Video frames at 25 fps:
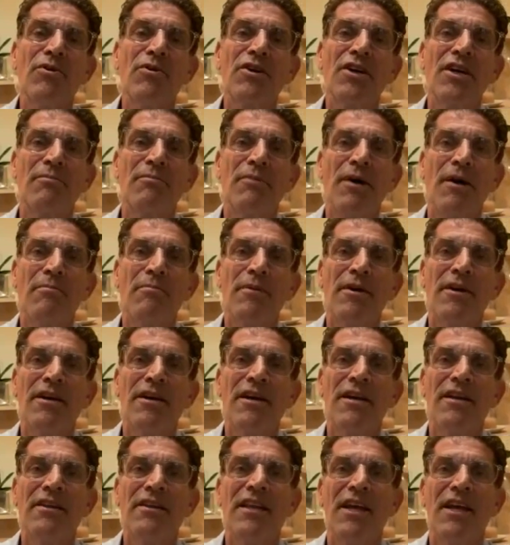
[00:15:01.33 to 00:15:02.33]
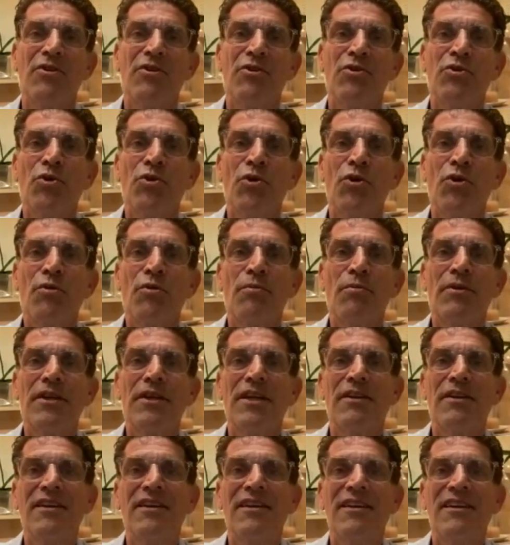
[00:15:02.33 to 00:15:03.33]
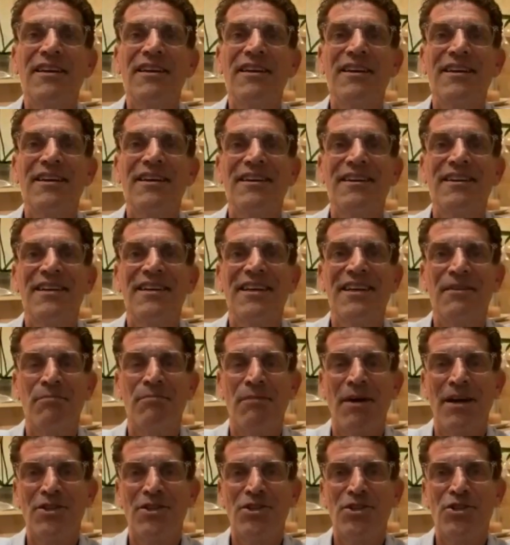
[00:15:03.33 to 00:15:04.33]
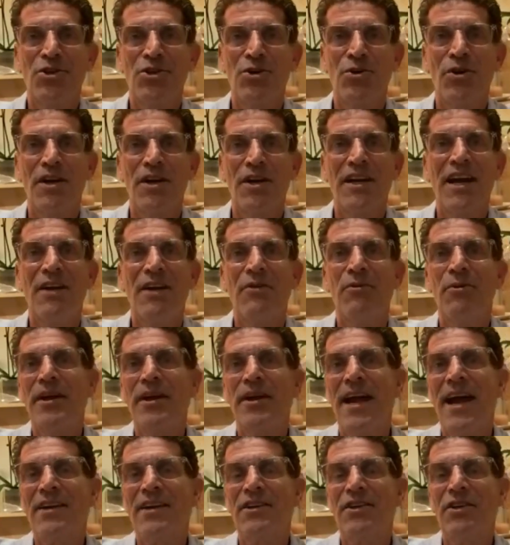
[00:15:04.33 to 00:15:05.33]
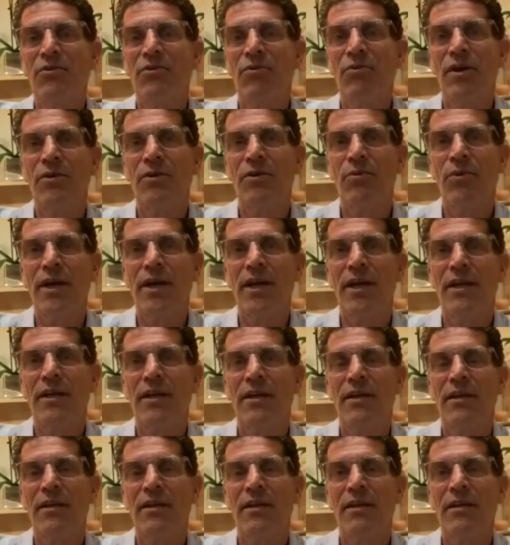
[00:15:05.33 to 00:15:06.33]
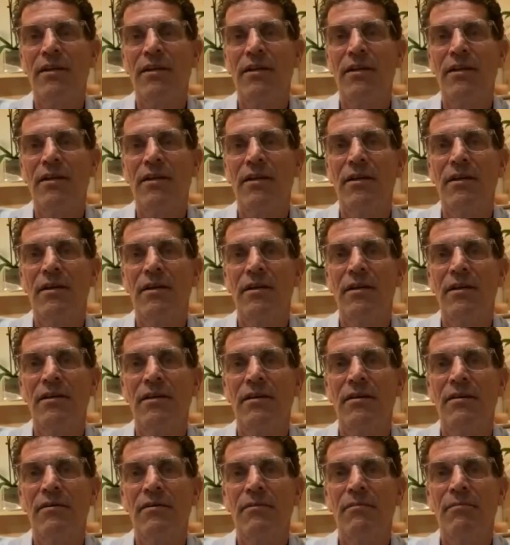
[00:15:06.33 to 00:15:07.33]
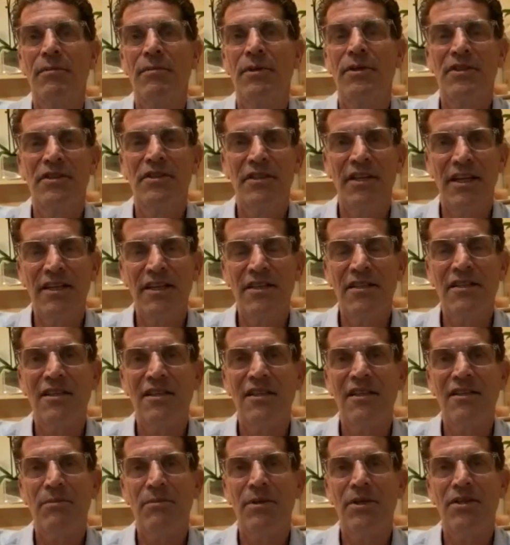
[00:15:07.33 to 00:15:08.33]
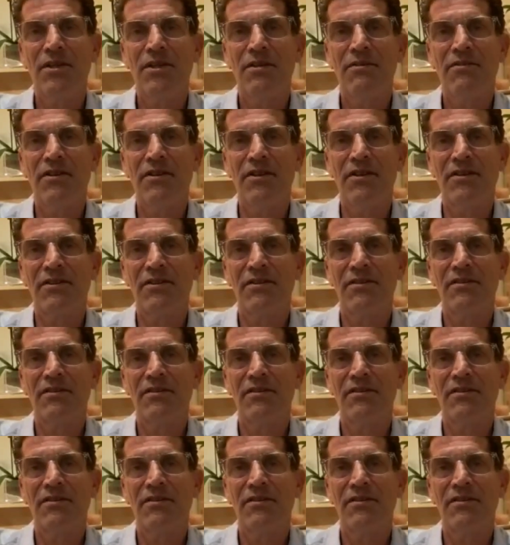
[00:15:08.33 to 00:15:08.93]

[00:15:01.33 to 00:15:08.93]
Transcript: will come up that normally in my story, I react in one way. But today is going to be different.